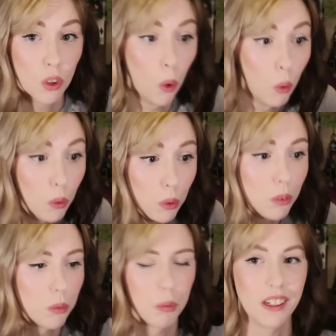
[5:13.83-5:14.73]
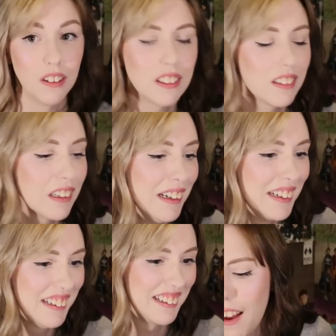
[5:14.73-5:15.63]
cool. We're not.
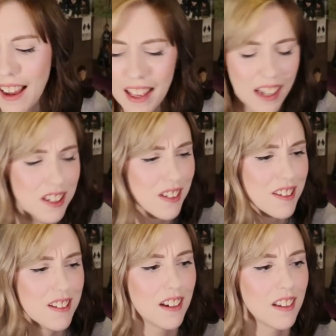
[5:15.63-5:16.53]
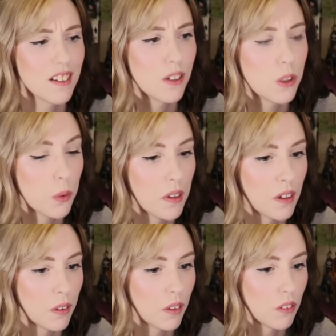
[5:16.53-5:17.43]
I actually started
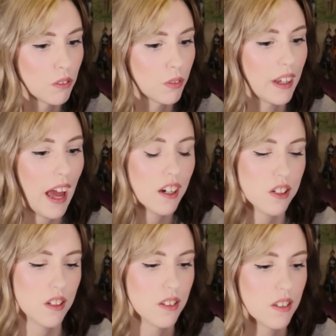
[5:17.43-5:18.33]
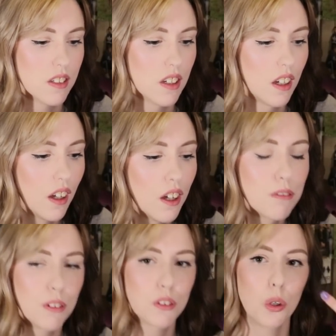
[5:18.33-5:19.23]
doing reactions
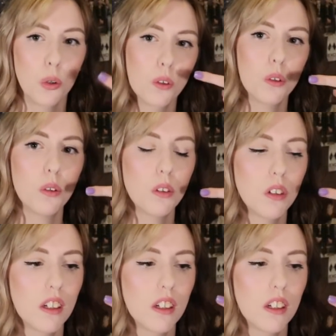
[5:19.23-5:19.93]
for three